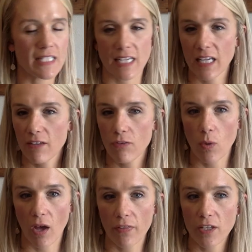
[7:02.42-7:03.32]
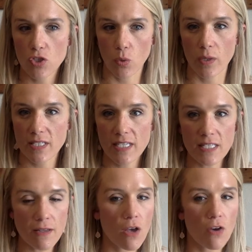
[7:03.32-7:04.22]
It's going to give you healthy
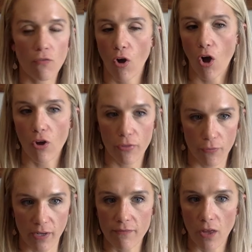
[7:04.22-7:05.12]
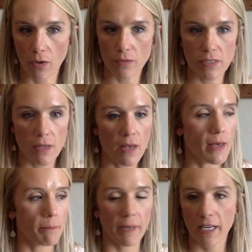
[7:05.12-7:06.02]
choices for all 3 of those.
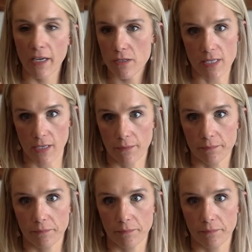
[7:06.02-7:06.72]
But here's the deal.